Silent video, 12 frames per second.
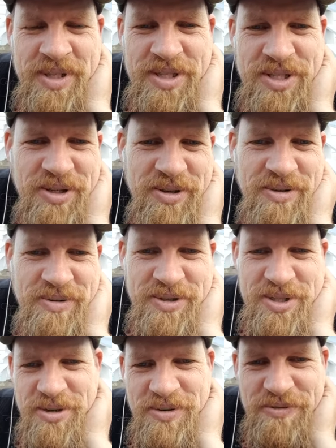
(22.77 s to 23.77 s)
saw
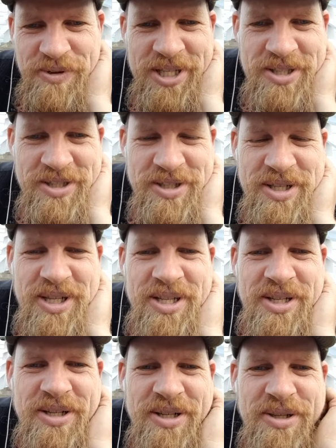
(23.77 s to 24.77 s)
a friend
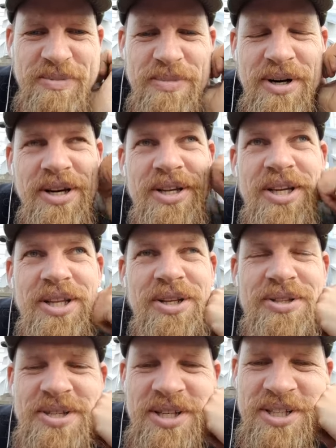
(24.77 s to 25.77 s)
at the parking
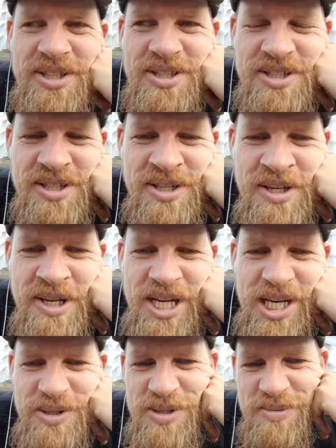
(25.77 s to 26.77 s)
lot, and
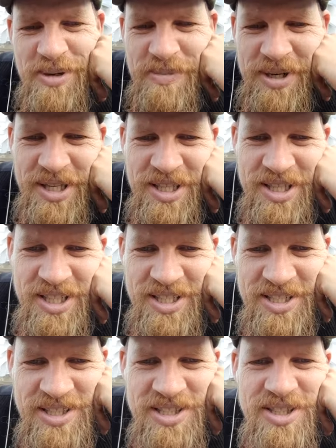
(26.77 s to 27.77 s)
I was on my bike
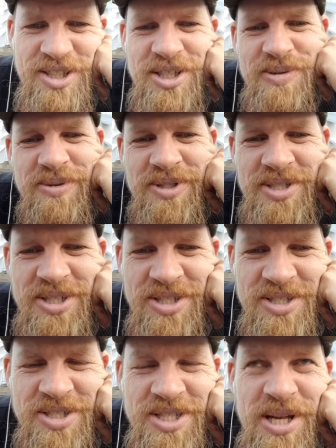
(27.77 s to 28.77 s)
and she was
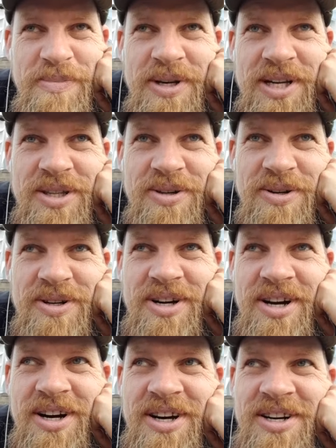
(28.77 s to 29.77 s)
just stepping in her
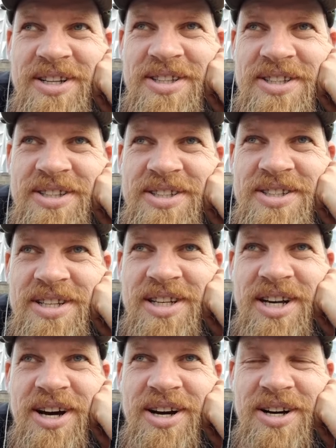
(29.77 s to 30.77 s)
car, and like,
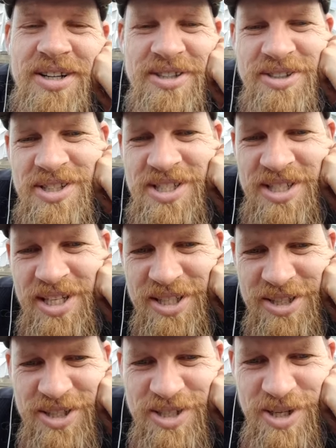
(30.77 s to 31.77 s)
oh, she said like
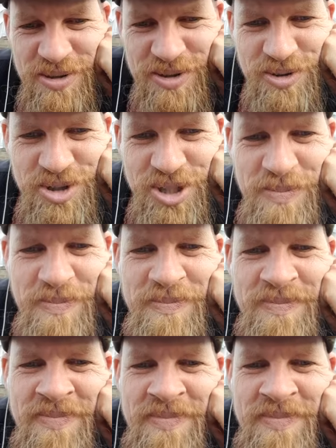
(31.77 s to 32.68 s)
she's going to gym.